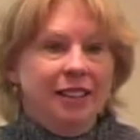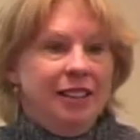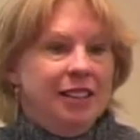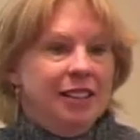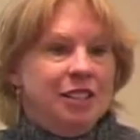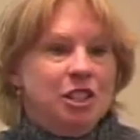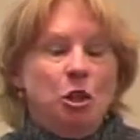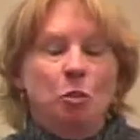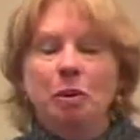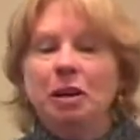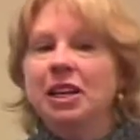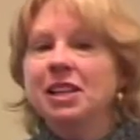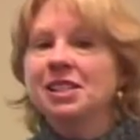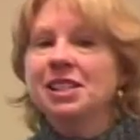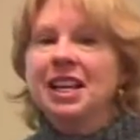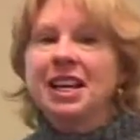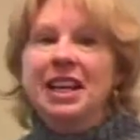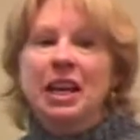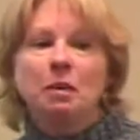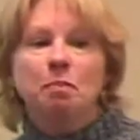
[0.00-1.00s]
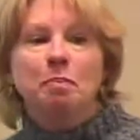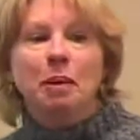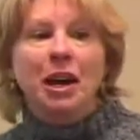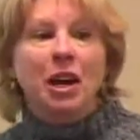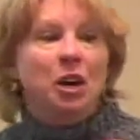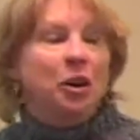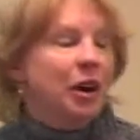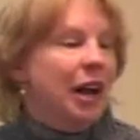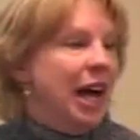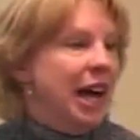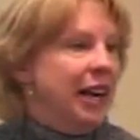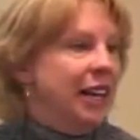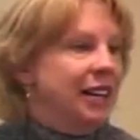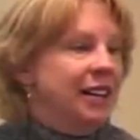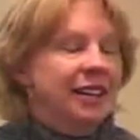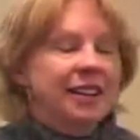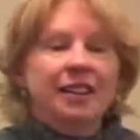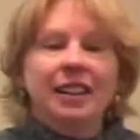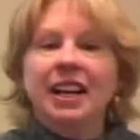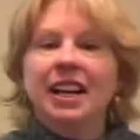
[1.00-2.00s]
So because they get better at it,
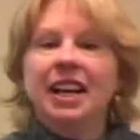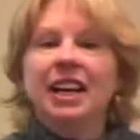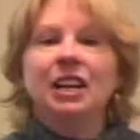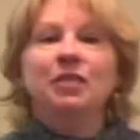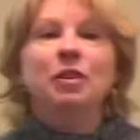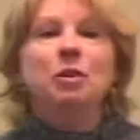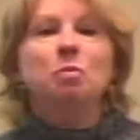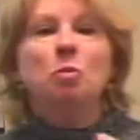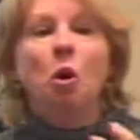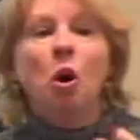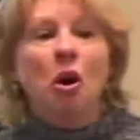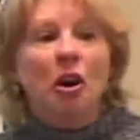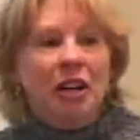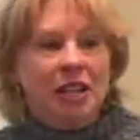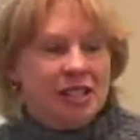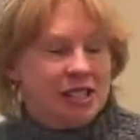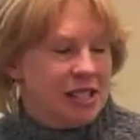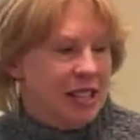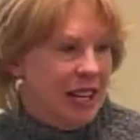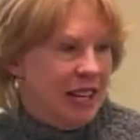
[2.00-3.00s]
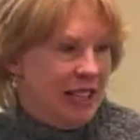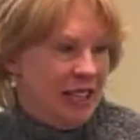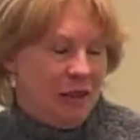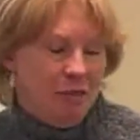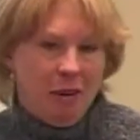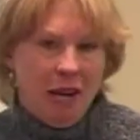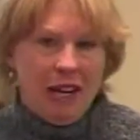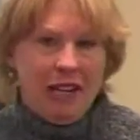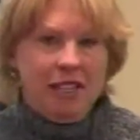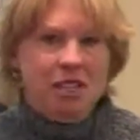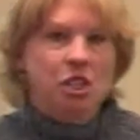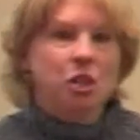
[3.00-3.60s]
they get even more excited about it, so